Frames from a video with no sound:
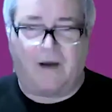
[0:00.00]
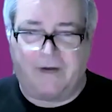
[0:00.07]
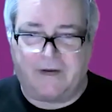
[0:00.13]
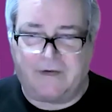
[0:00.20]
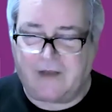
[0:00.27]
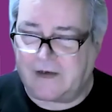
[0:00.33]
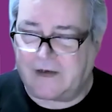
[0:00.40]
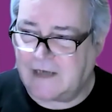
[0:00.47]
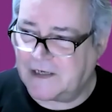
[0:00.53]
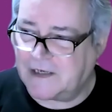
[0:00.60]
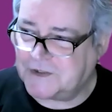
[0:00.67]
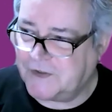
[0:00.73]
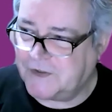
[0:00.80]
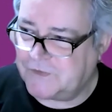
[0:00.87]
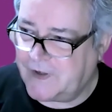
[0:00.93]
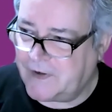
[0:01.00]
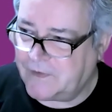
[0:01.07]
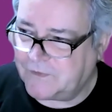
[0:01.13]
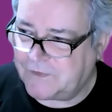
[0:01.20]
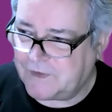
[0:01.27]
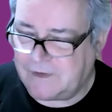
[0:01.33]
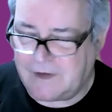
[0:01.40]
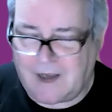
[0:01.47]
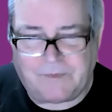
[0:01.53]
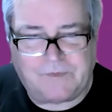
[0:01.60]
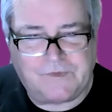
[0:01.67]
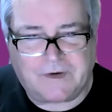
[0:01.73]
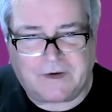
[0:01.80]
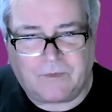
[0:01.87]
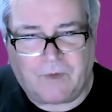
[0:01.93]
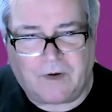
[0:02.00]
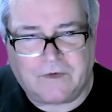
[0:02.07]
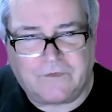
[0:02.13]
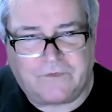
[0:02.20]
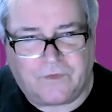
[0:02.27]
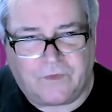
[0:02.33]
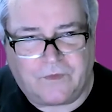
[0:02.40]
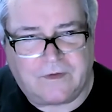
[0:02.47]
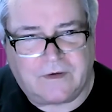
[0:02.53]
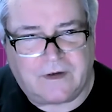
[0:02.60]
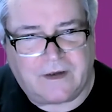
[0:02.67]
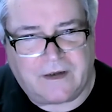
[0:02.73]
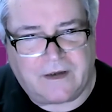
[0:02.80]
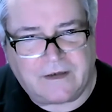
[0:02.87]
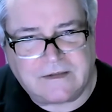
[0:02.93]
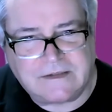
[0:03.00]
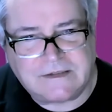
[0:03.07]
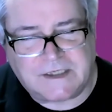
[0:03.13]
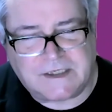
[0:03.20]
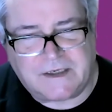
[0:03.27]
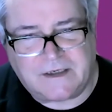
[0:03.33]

mean, that actually sounds absolutely wonderful, and